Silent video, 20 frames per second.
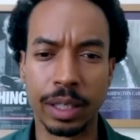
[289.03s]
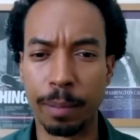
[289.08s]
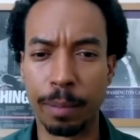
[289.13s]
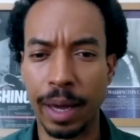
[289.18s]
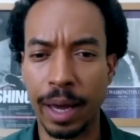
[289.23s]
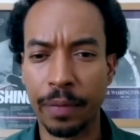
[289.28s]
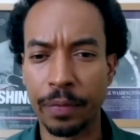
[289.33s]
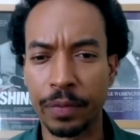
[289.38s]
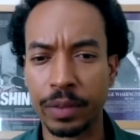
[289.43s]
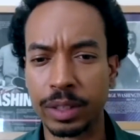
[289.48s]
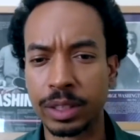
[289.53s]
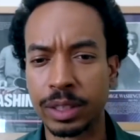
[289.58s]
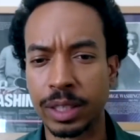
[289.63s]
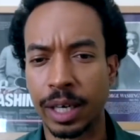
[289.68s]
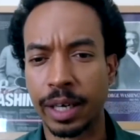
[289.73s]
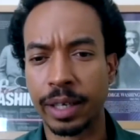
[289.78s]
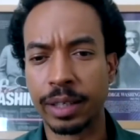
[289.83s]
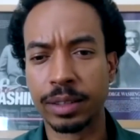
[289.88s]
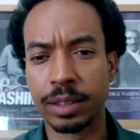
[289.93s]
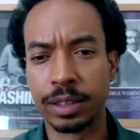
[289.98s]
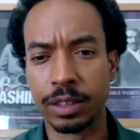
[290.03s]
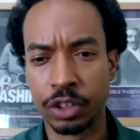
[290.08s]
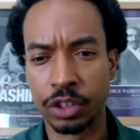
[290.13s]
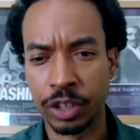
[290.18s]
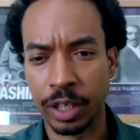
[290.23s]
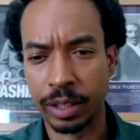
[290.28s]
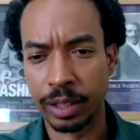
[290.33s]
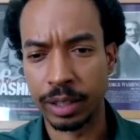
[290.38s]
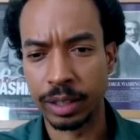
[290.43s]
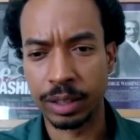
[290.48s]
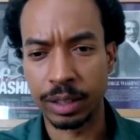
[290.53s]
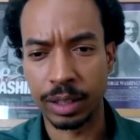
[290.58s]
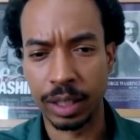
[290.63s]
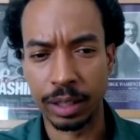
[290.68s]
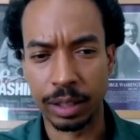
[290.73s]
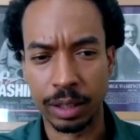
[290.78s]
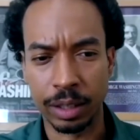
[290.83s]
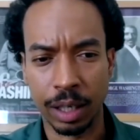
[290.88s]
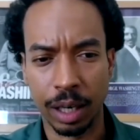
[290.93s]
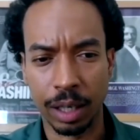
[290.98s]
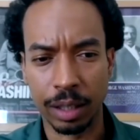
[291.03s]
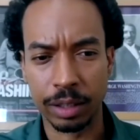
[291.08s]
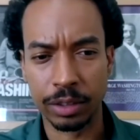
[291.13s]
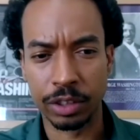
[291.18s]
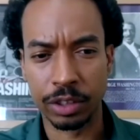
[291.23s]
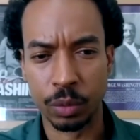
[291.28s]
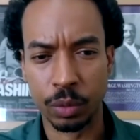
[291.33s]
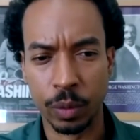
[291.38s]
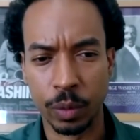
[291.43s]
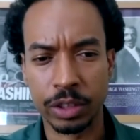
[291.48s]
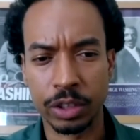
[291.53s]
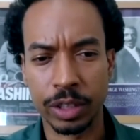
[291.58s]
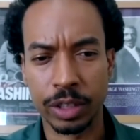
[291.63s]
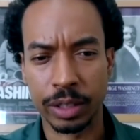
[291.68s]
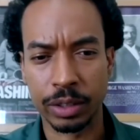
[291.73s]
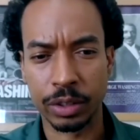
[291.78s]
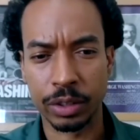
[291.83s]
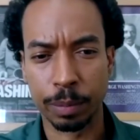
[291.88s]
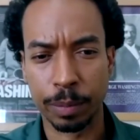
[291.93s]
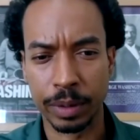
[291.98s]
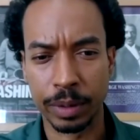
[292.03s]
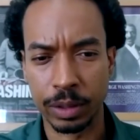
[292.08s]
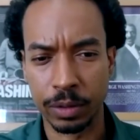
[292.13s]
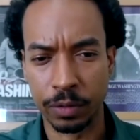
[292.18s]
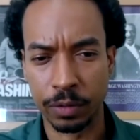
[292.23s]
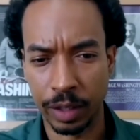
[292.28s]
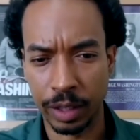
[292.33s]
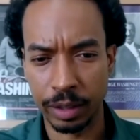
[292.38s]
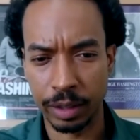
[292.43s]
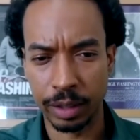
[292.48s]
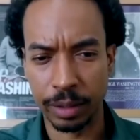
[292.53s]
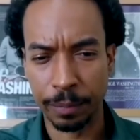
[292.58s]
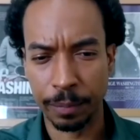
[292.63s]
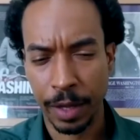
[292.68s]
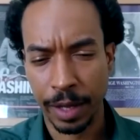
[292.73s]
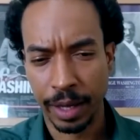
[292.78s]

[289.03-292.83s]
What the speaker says: math and science at Cheney State College in Westchester, Pennsylvania,